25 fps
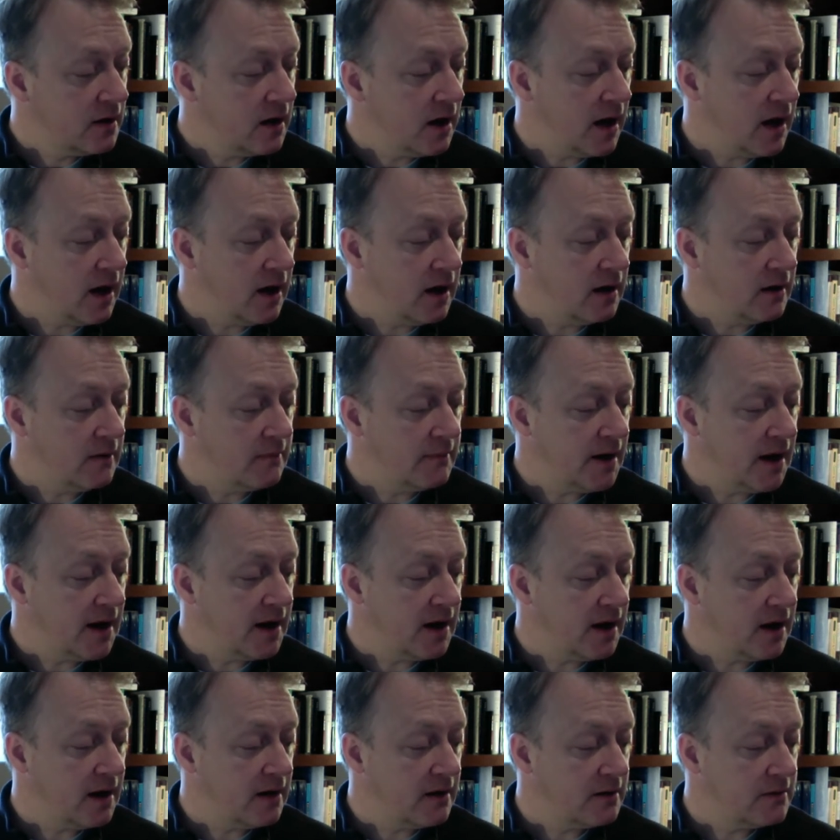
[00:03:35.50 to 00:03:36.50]

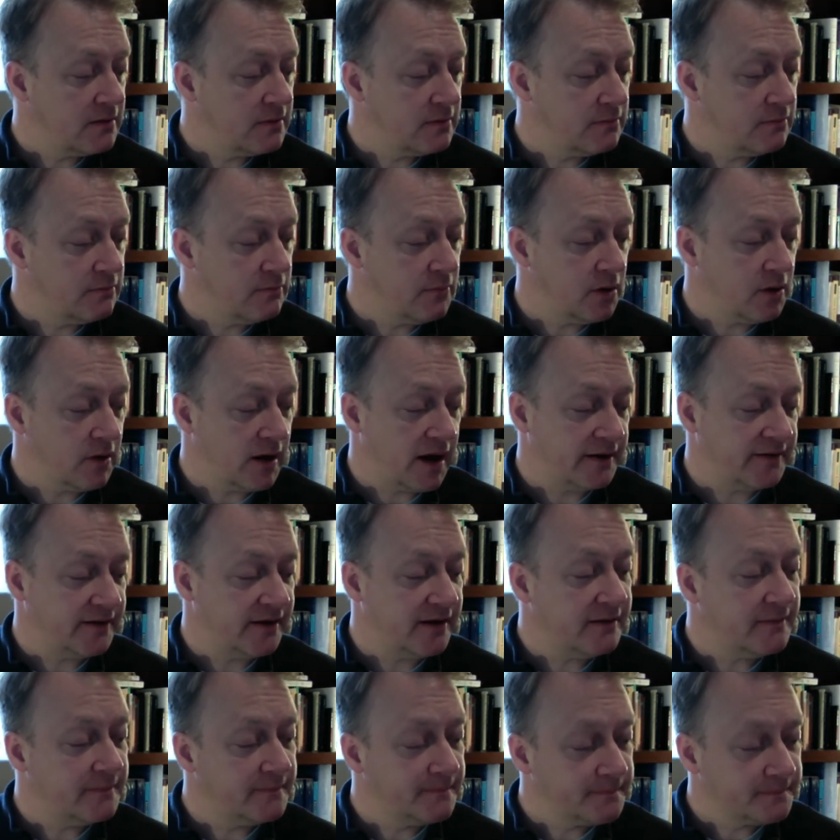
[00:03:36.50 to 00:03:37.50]

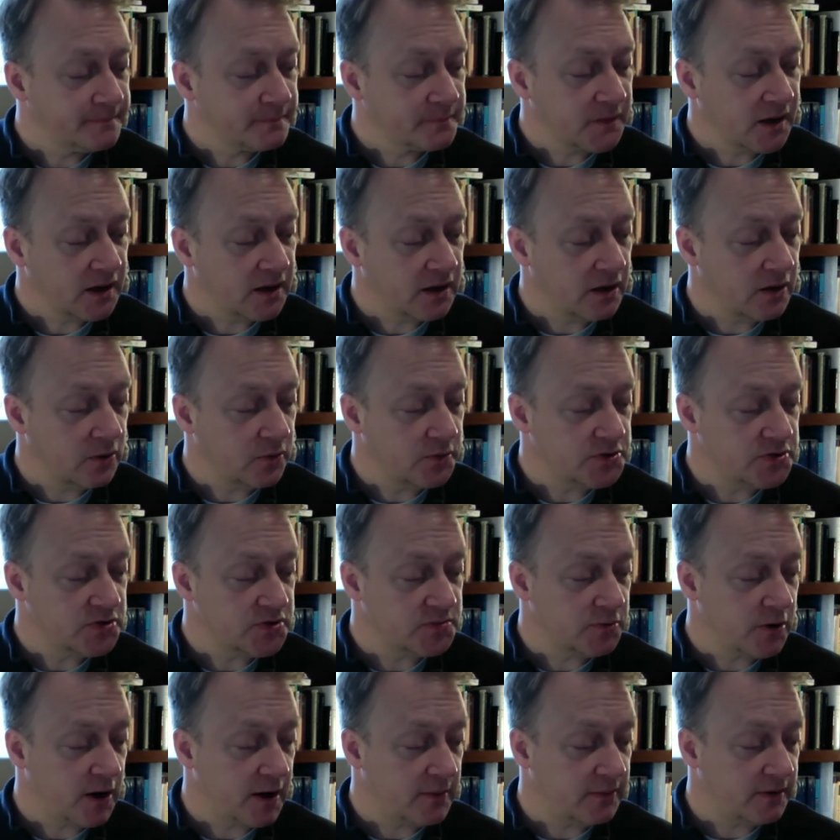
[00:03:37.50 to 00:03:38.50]
Mahabharata, which is
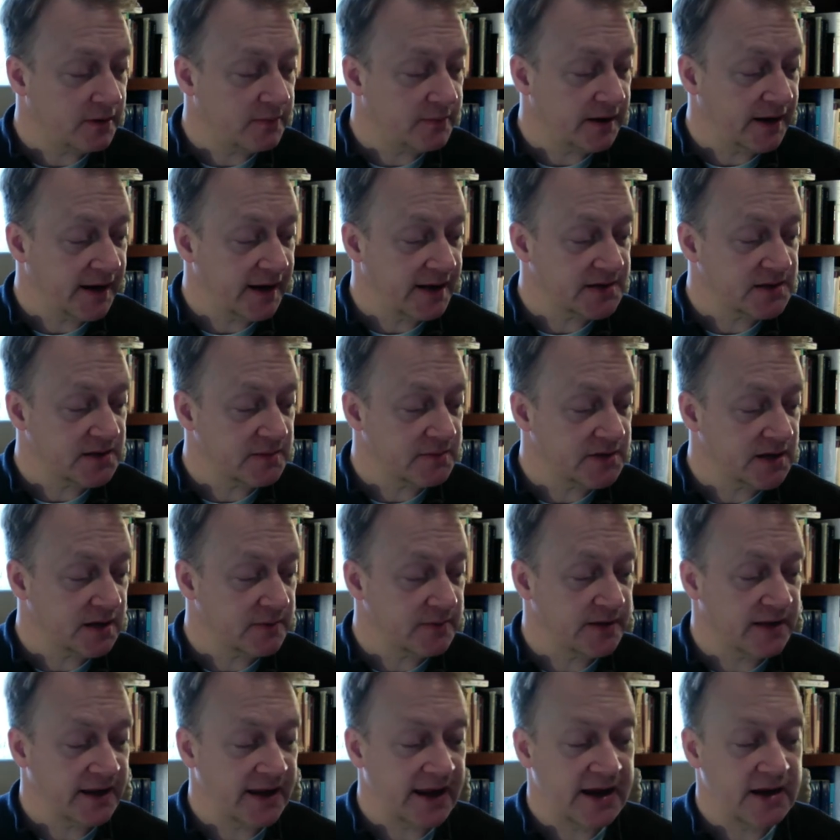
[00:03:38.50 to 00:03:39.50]
probably began sometime
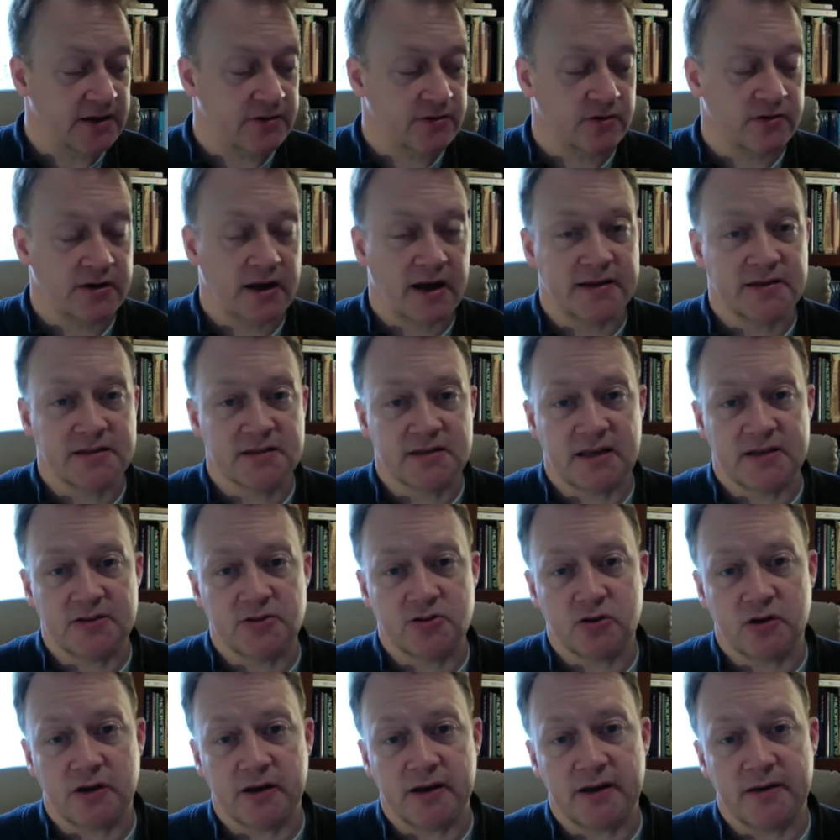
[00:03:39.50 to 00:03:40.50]
in the 8th or 9th
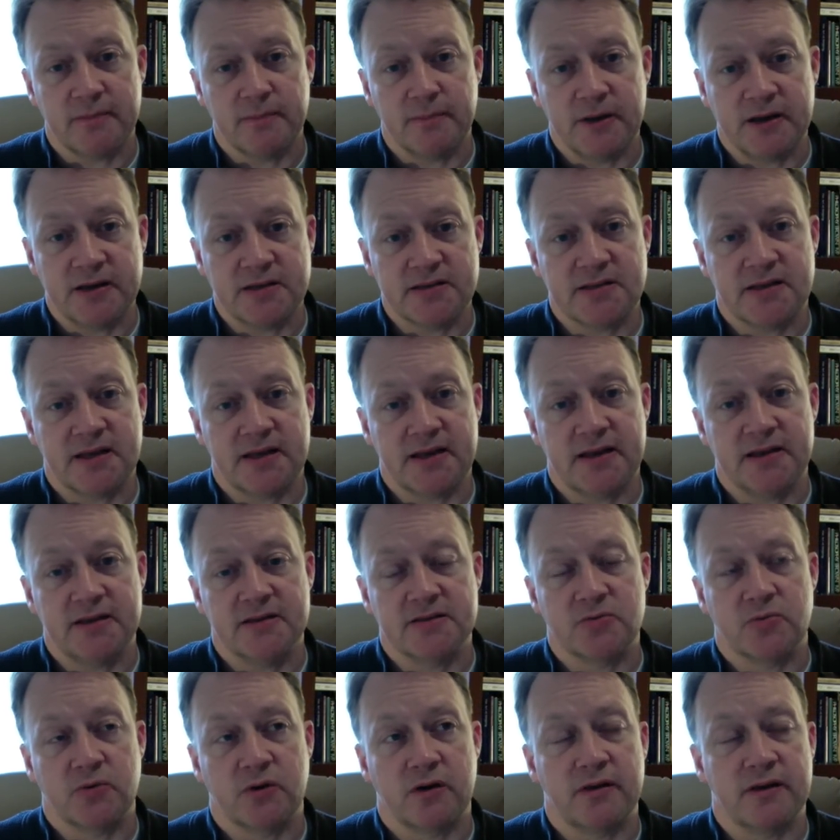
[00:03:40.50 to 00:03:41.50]
century BC.
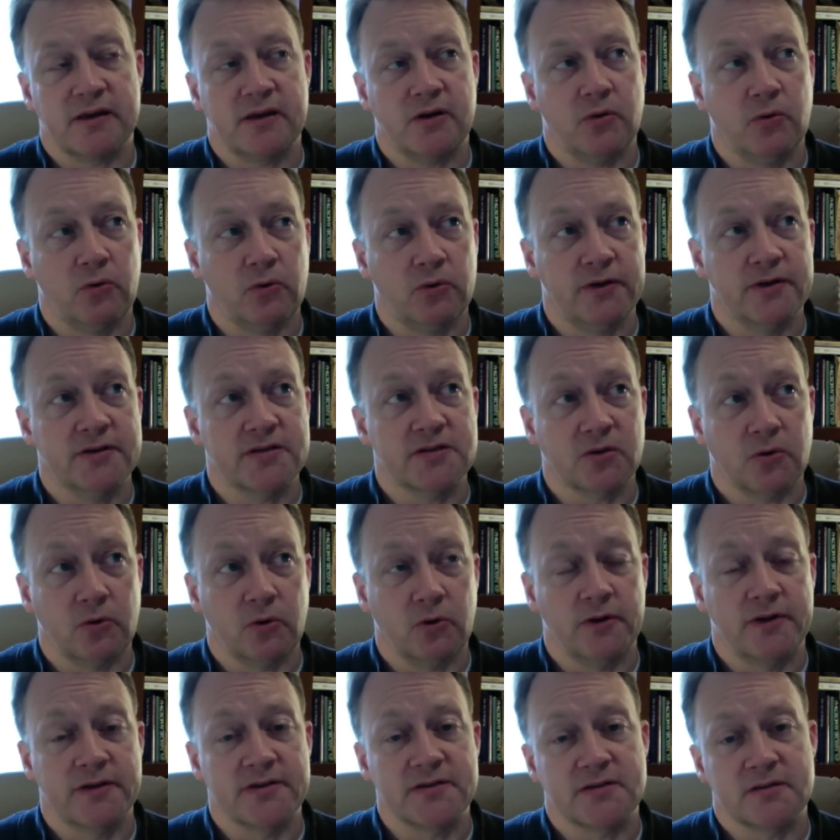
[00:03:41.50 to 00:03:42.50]
It's one of the oldest
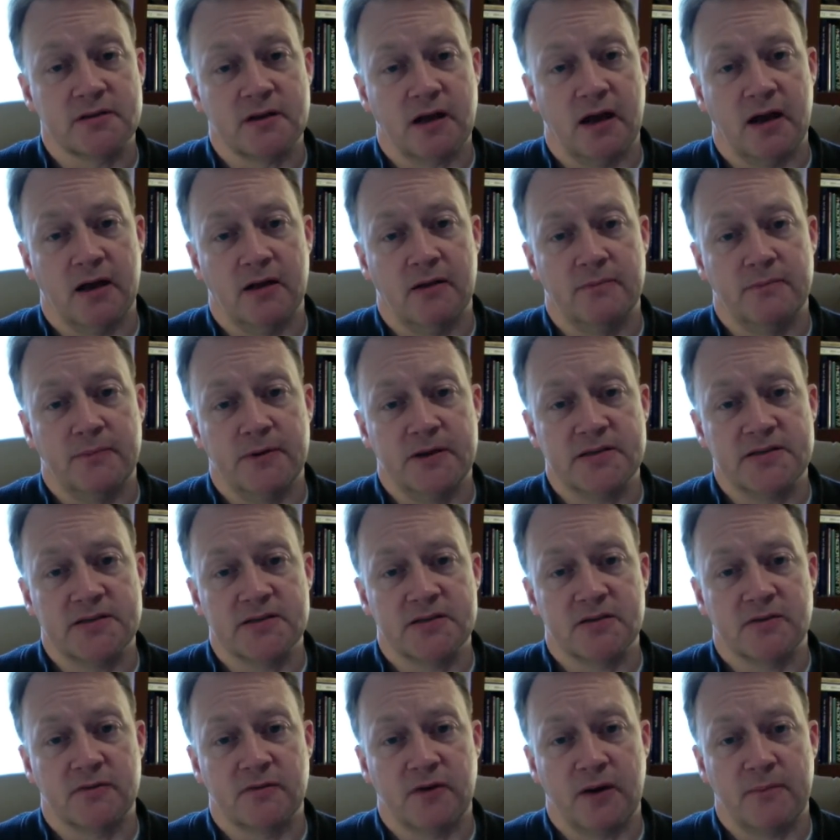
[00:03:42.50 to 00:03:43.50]

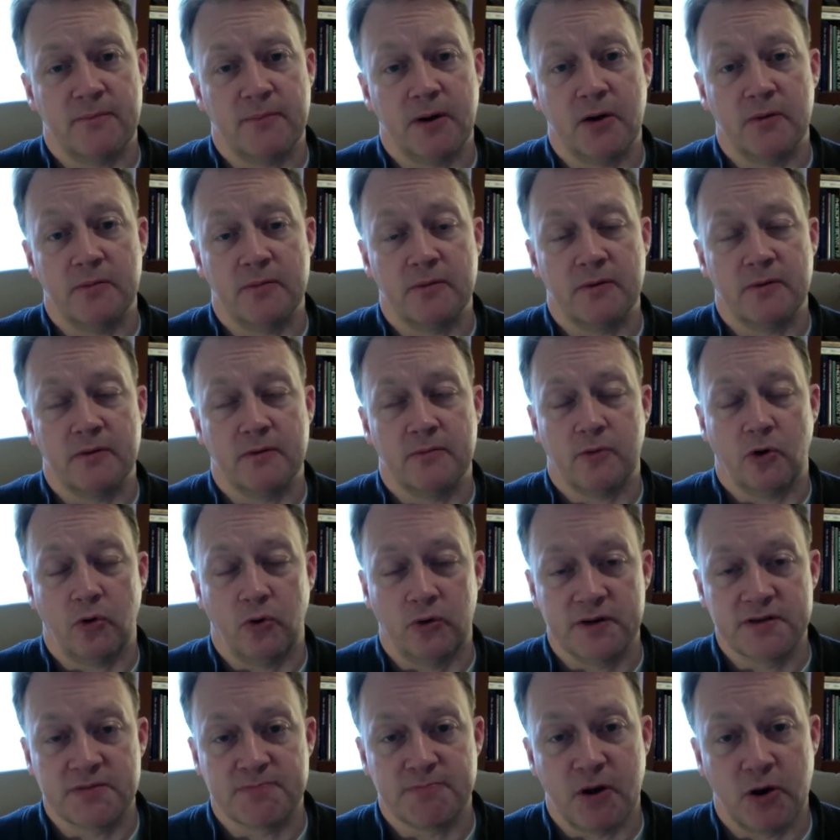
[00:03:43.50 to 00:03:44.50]
pieces of
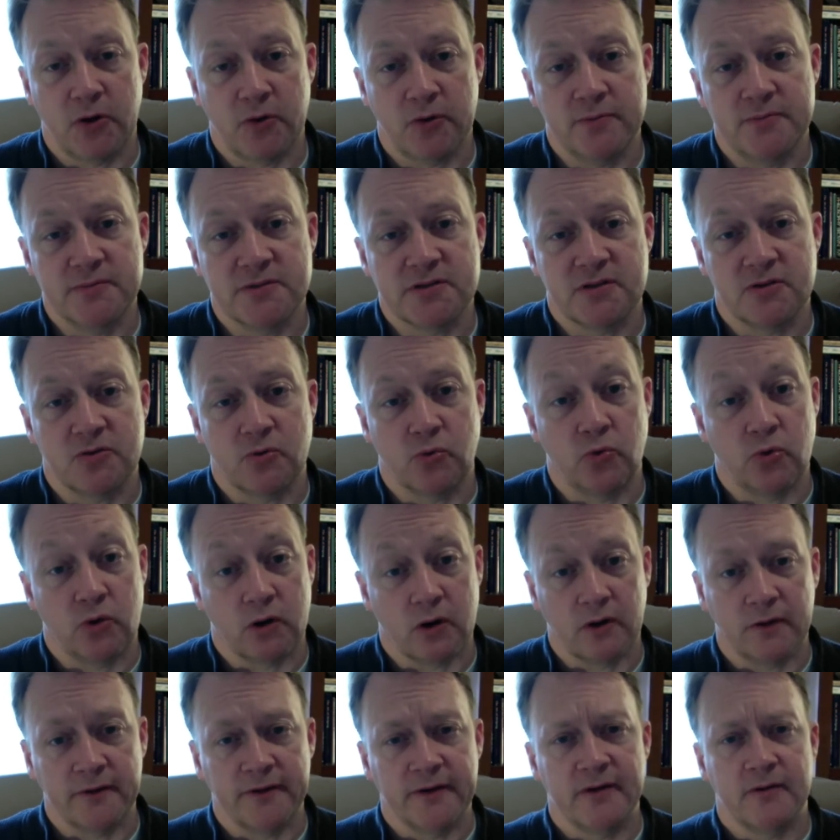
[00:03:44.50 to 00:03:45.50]
oldest poems in the
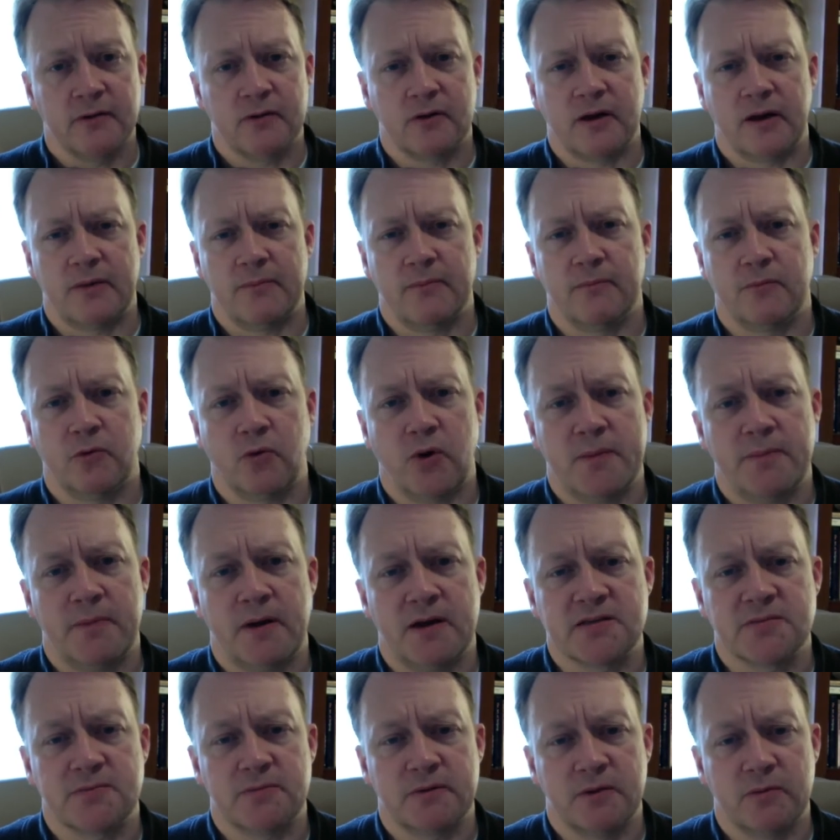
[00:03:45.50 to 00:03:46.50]
world, and quite
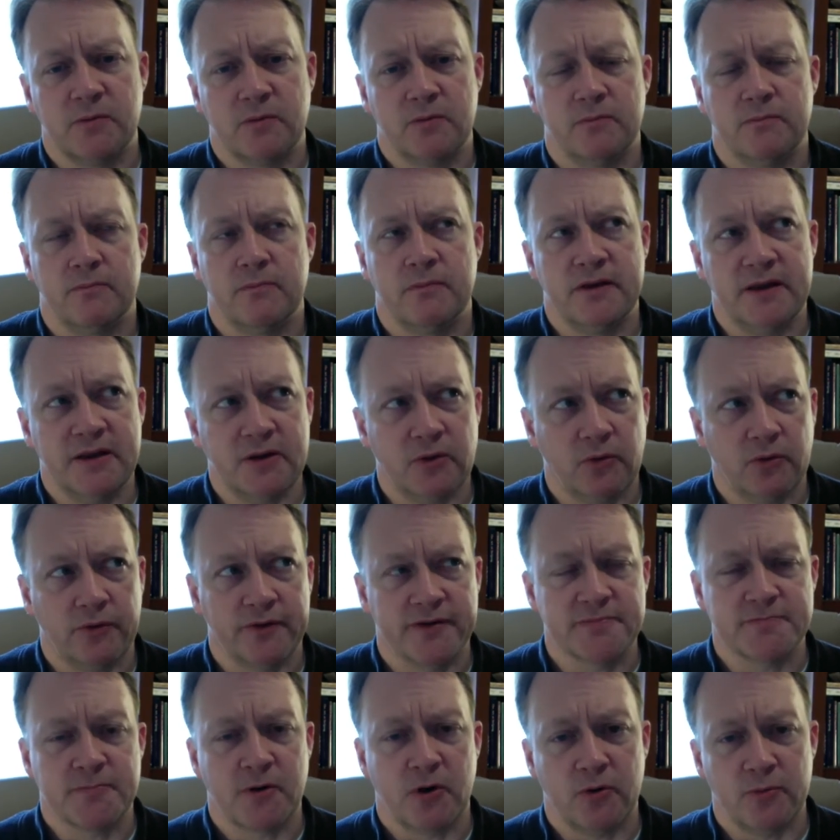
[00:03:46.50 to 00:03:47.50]
possibly the
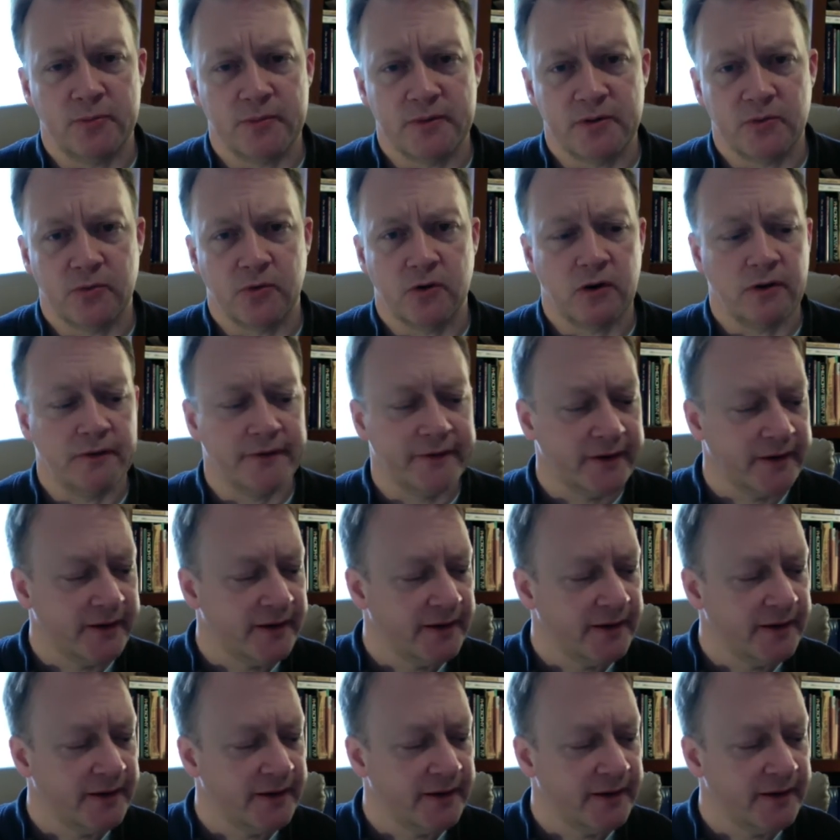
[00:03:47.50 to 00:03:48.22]
oldest poem in the world.